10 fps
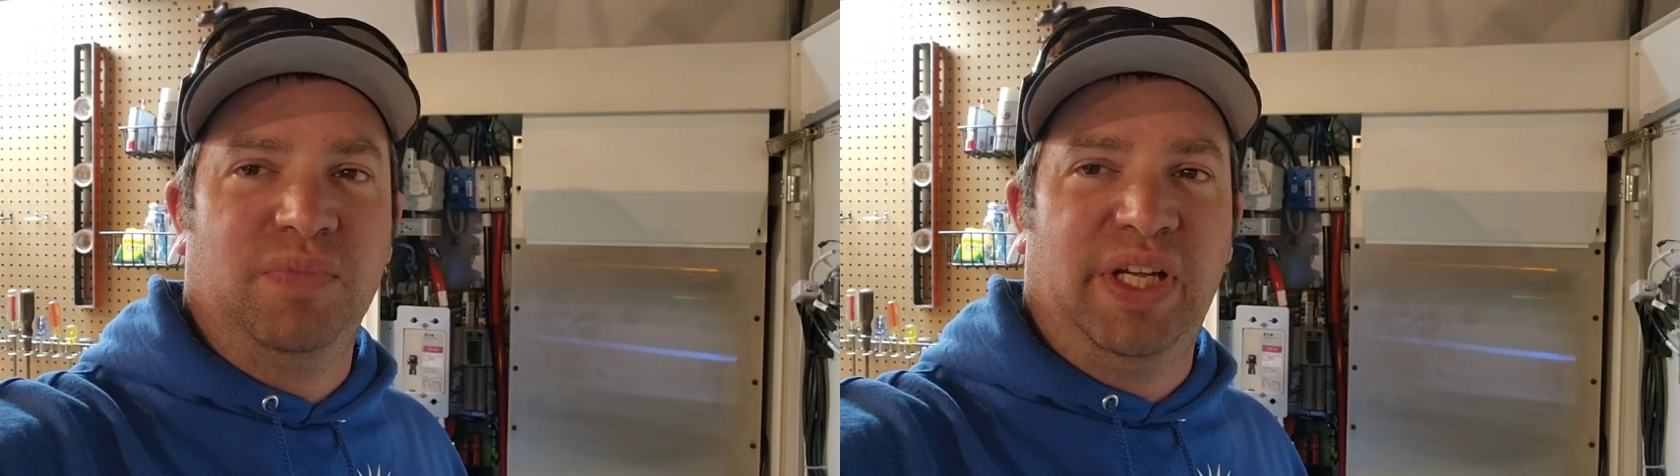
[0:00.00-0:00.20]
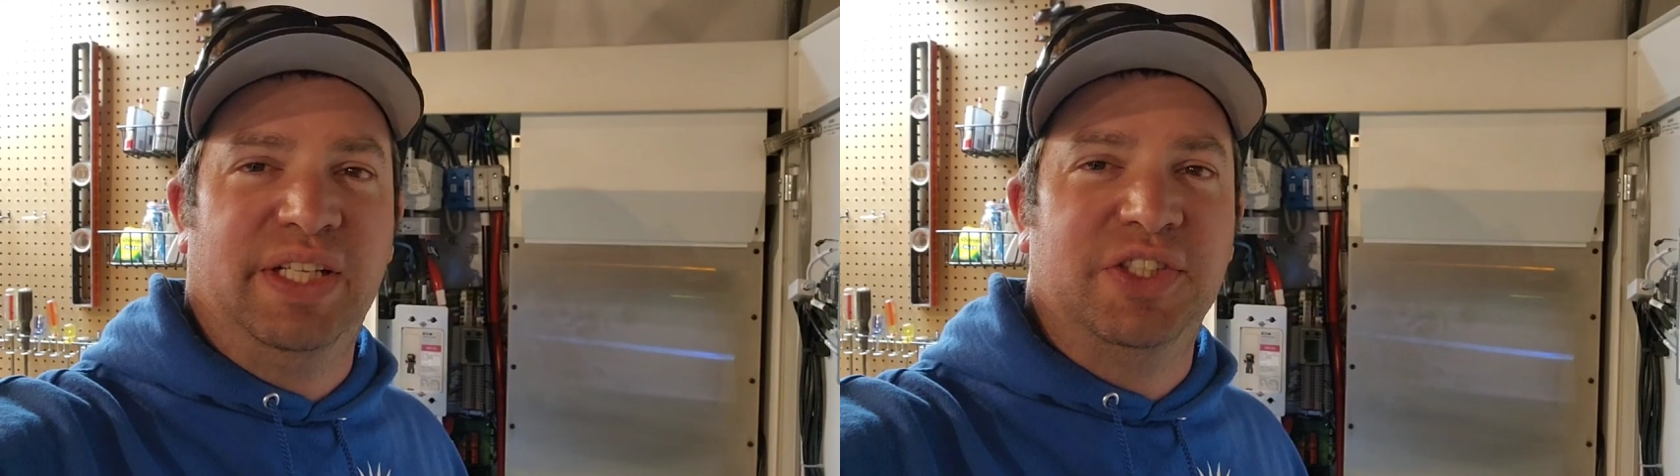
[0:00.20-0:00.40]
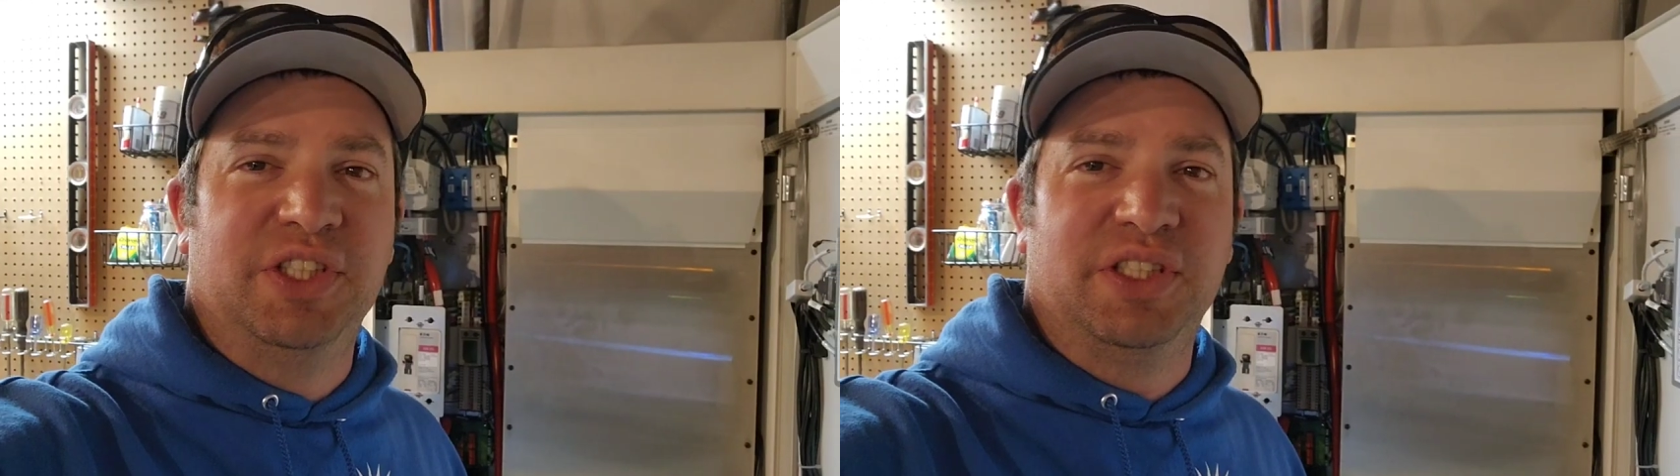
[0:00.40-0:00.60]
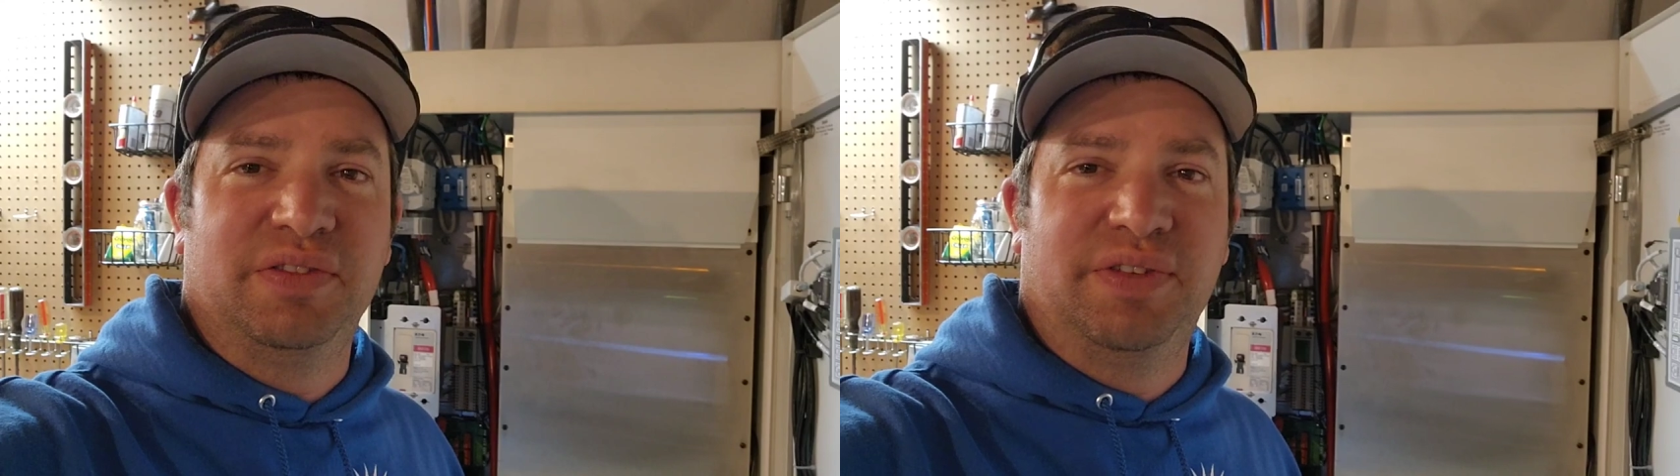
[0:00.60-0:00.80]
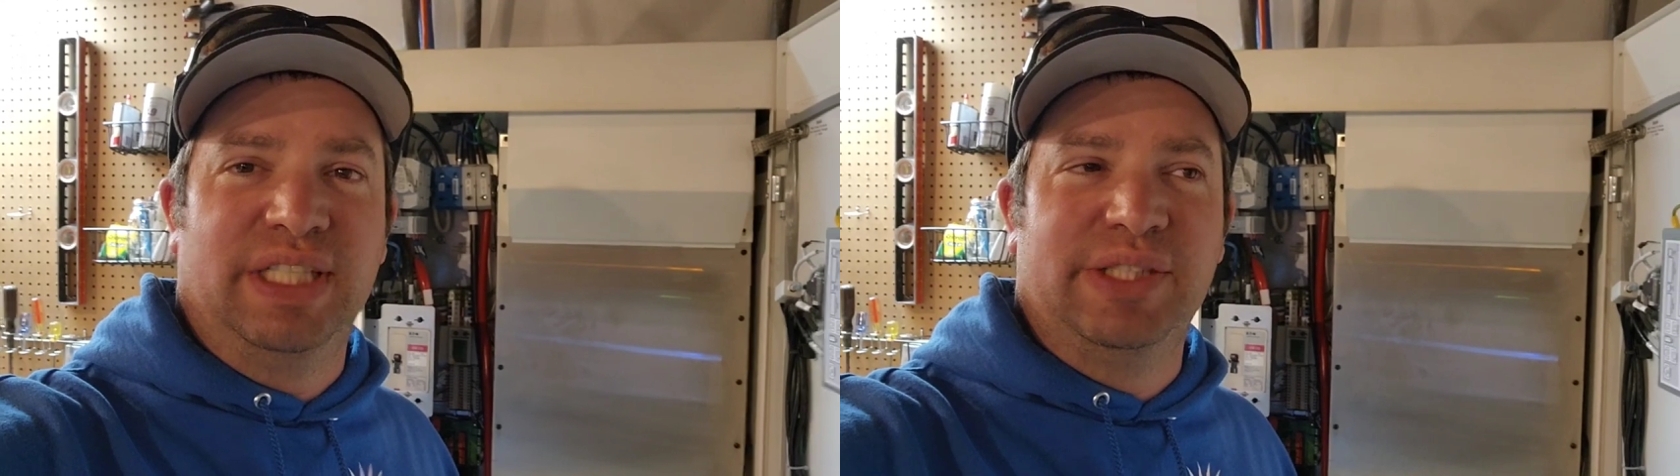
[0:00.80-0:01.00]
and just
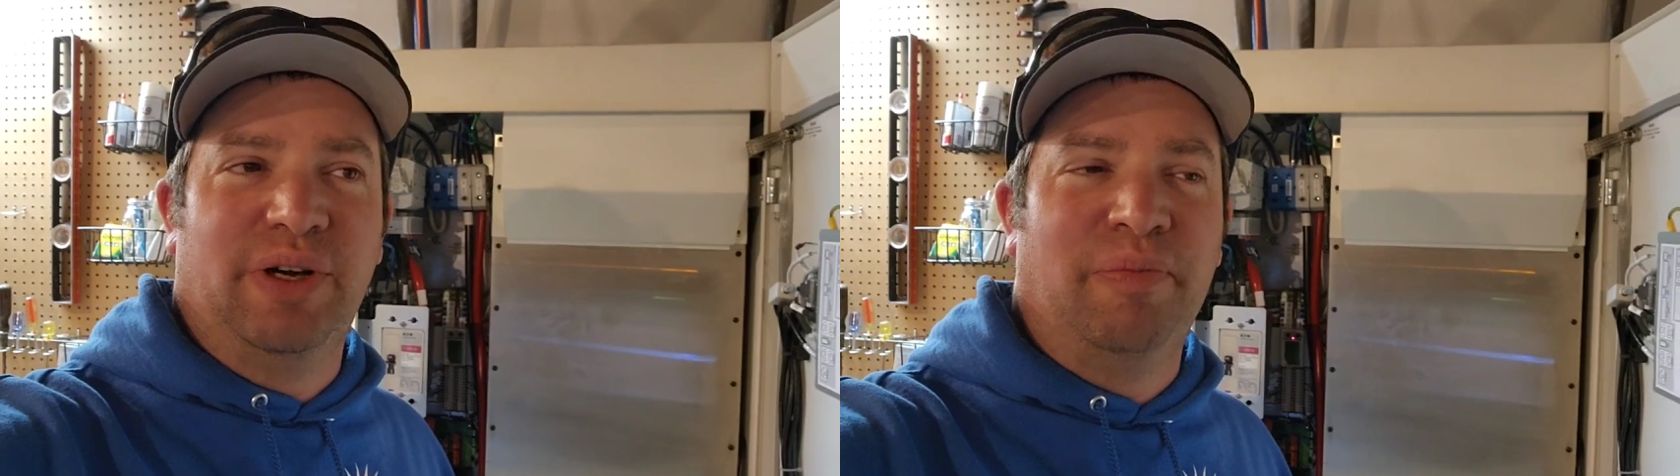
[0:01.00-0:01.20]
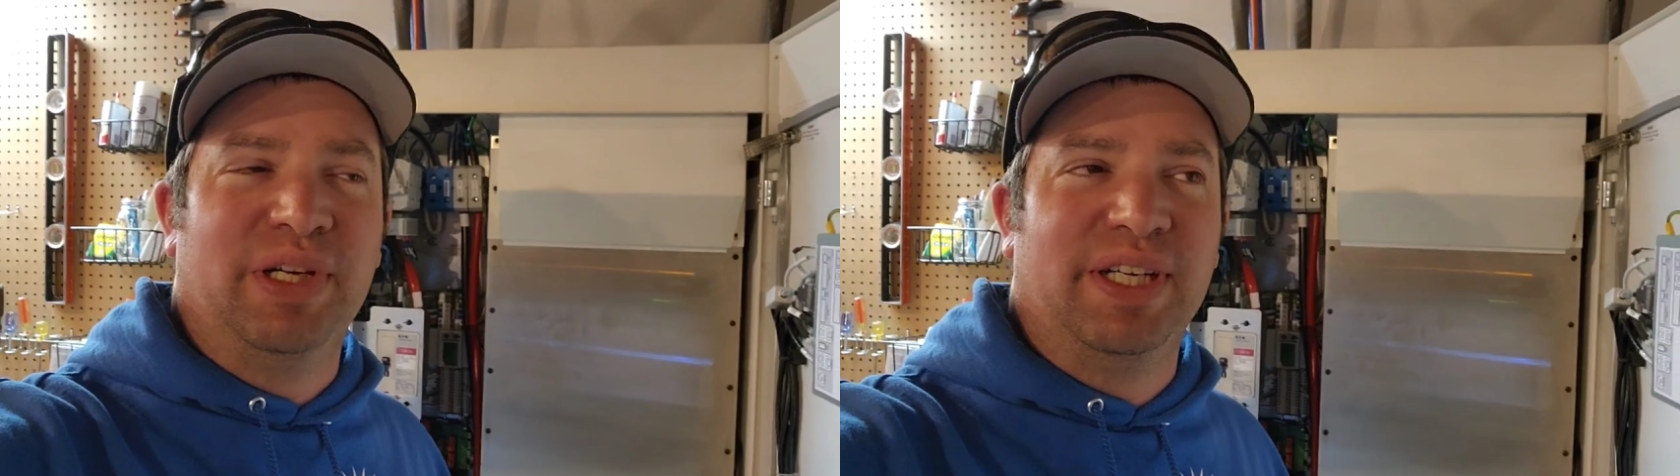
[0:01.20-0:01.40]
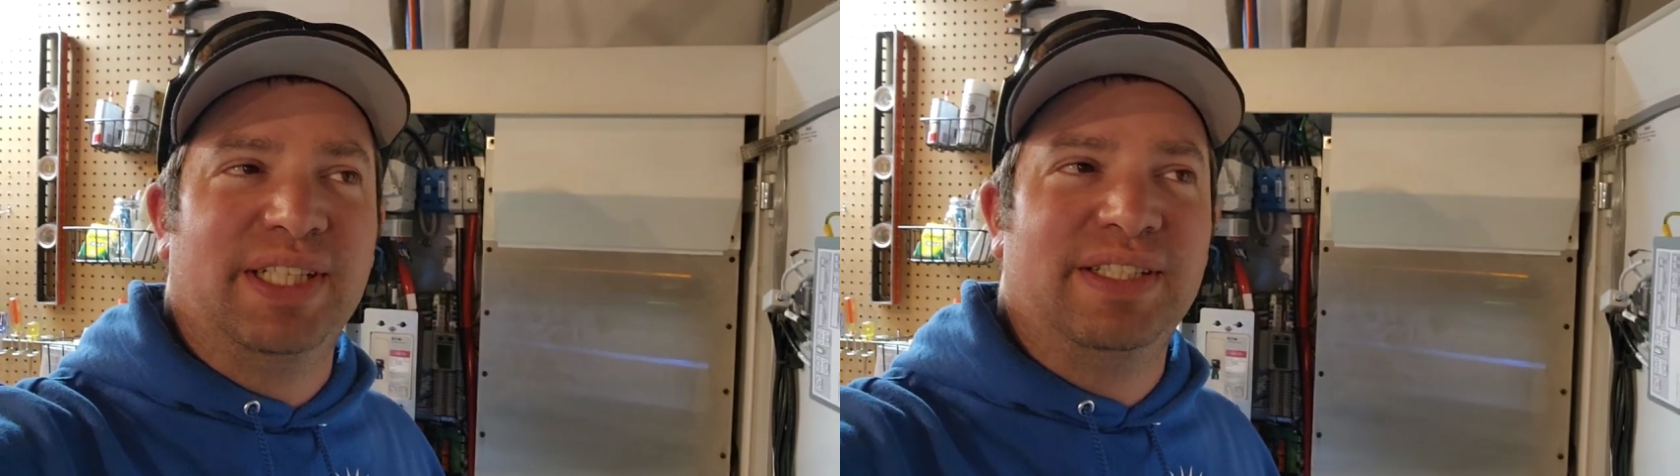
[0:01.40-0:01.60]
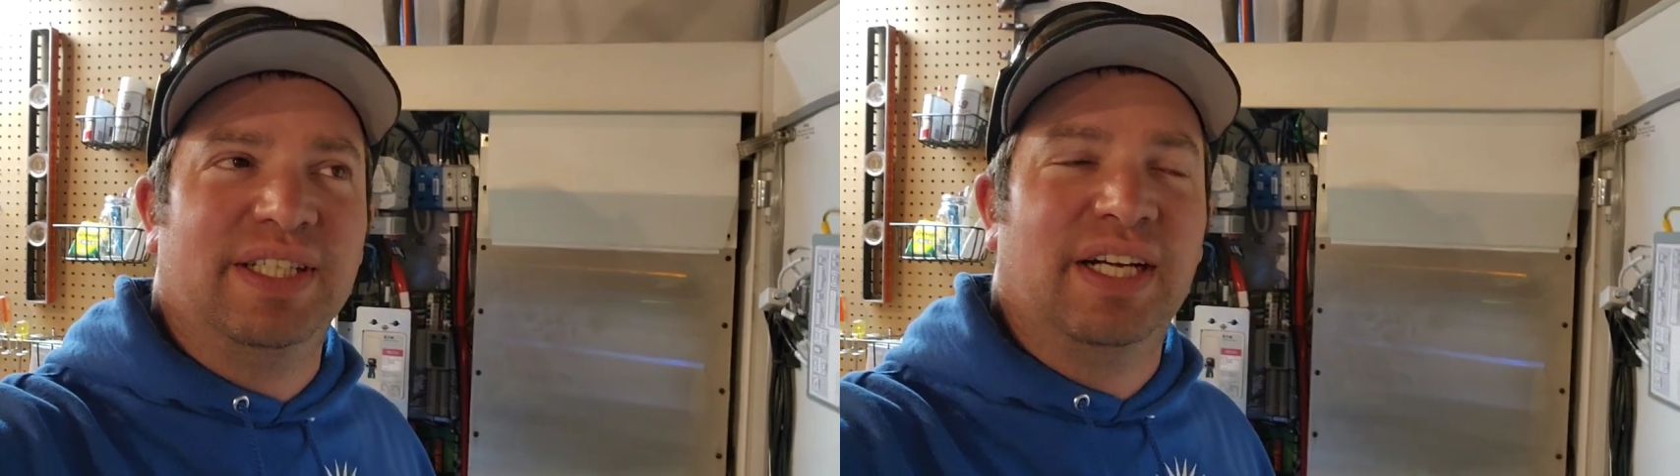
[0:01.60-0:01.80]
a follow up here,